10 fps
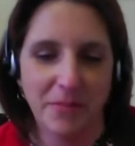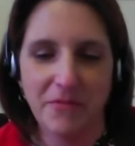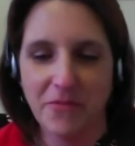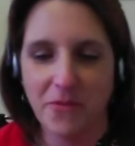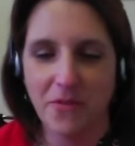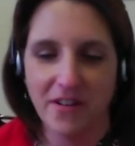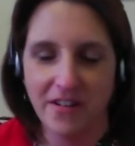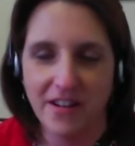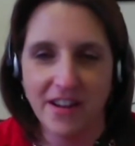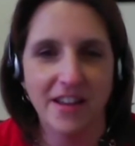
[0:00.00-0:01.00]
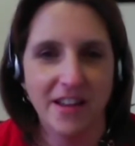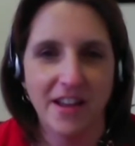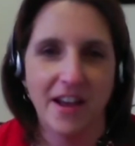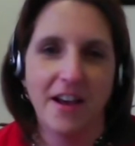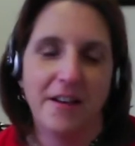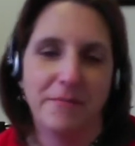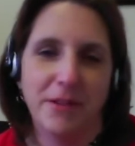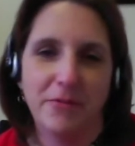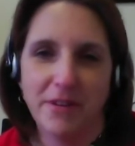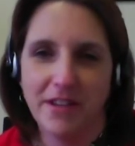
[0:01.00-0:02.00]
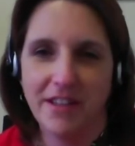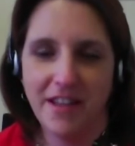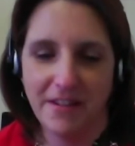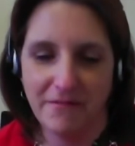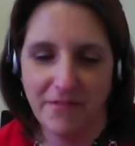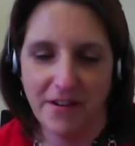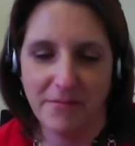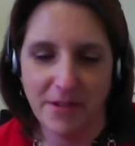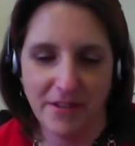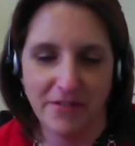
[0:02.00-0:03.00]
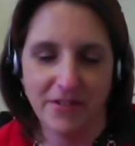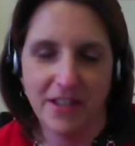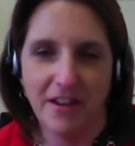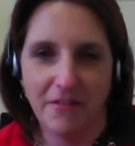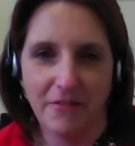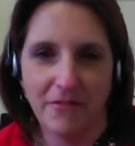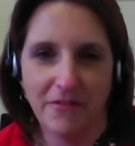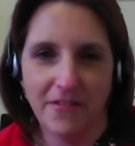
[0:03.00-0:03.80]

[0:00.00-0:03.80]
before you were in that environment yourself.